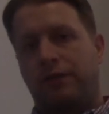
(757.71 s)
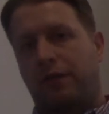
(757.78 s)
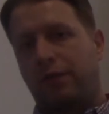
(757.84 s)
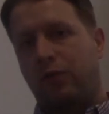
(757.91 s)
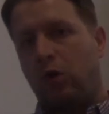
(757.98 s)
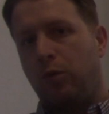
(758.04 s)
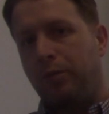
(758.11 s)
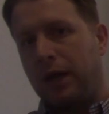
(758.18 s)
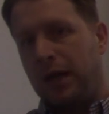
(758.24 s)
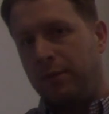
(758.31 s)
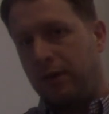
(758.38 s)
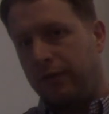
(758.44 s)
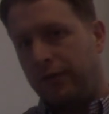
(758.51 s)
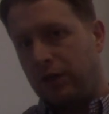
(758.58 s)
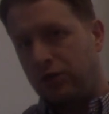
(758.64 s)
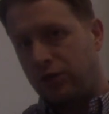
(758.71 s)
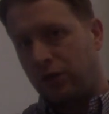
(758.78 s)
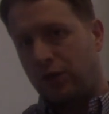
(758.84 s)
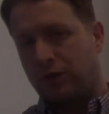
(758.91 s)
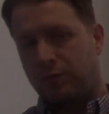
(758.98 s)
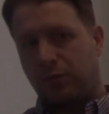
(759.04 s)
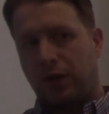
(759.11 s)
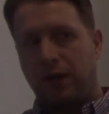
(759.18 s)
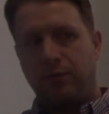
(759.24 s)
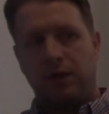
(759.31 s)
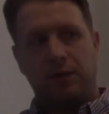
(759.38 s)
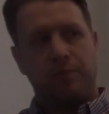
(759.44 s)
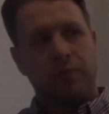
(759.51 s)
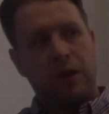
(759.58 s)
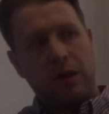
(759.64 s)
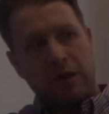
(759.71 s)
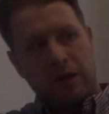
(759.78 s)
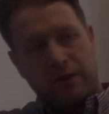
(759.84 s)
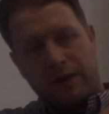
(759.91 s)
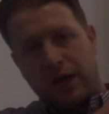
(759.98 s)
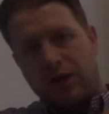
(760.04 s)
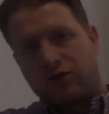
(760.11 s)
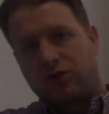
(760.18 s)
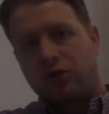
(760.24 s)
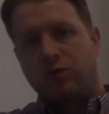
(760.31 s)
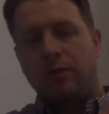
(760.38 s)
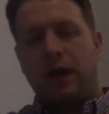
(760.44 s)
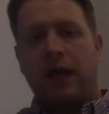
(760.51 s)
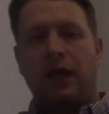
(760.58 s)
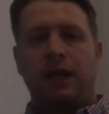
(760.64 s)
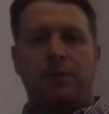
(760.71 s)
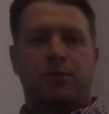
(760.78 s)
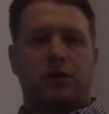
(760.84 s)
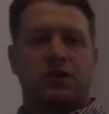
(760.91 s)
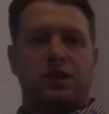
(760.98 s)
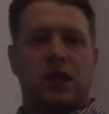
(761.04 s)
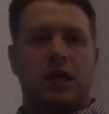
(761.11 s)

and for full payment of the insurance premium, they assume 80%